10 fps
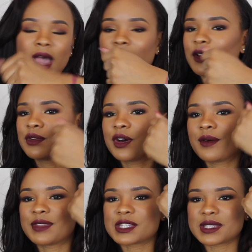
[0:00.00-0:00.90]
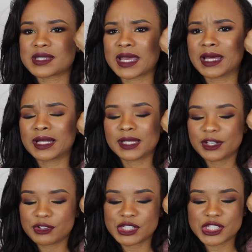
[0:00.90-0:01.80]
I don't know if this was like a
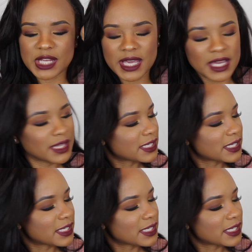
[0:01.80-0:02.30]
glittery shade.